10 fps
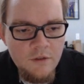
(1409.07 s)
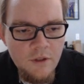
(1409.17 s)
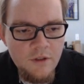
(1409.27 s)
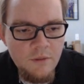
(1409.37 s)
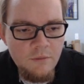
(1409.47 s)

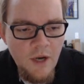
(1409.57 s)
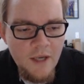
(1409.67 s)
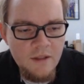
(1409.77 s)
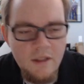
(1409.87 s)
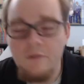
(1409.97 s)
So I just
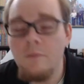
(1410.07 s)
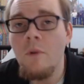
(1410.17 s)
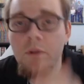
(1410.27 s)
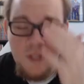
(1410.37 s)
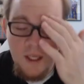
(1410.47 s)
subtracted it
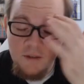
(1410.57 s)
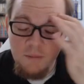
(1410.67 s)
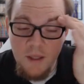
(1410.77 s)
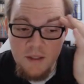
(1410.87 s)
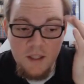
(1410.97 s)
from both
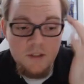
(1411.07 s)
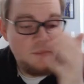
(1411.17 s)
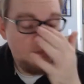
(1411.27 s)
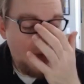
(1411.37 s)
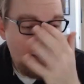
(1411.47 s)
sides,
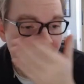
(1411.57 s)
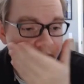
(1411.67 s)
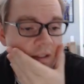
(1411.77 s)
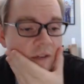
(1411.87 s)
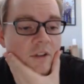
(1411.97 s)
maintains
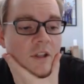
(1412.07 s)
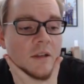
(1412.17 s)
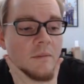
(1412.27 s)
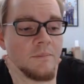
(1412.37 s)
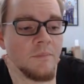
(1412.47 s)
balance and
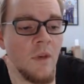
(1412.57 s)
everything.